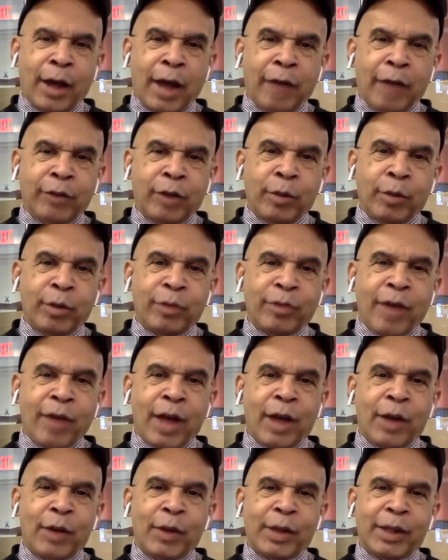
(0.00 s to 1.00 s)
have you been
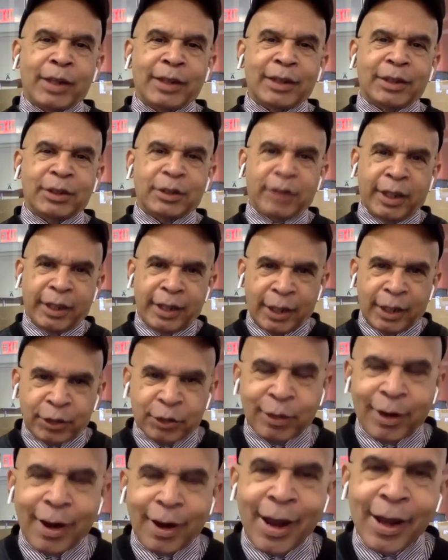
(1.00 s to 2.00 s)
following the
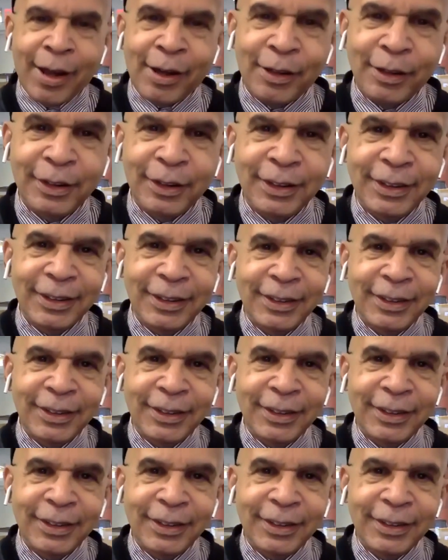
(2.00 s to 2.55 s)
trial?